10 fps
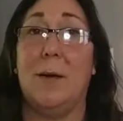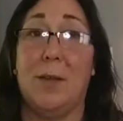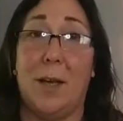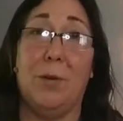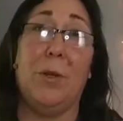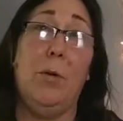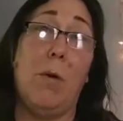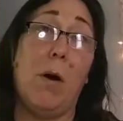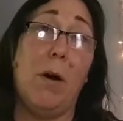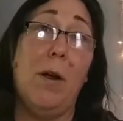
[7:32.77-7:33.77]
The healthier you
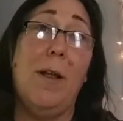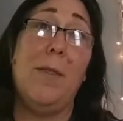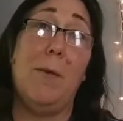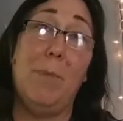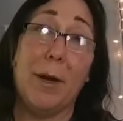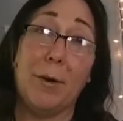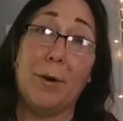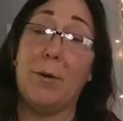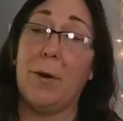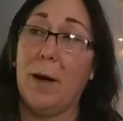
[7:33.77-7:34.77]
are, the better
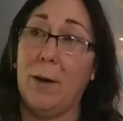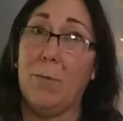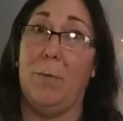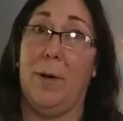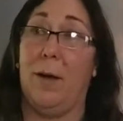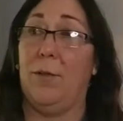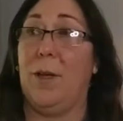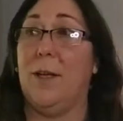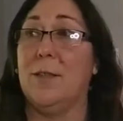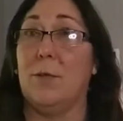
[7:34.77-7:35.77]
your hair will be
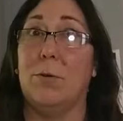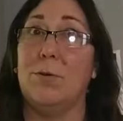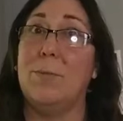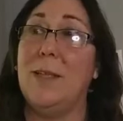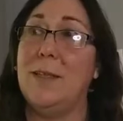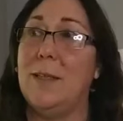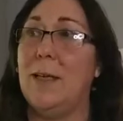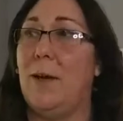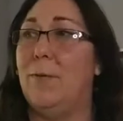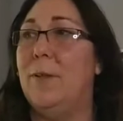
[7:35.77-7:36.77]
healthy because it grows from the
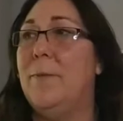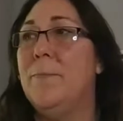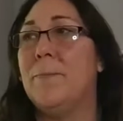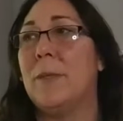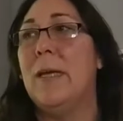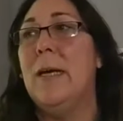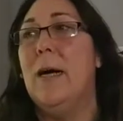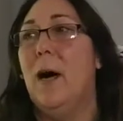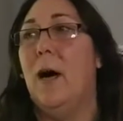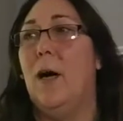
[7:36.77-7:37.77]
inside
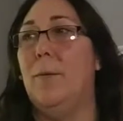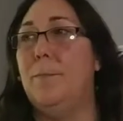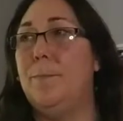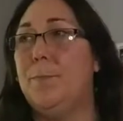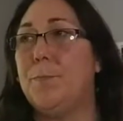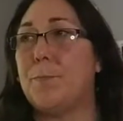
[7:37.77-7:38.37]
out.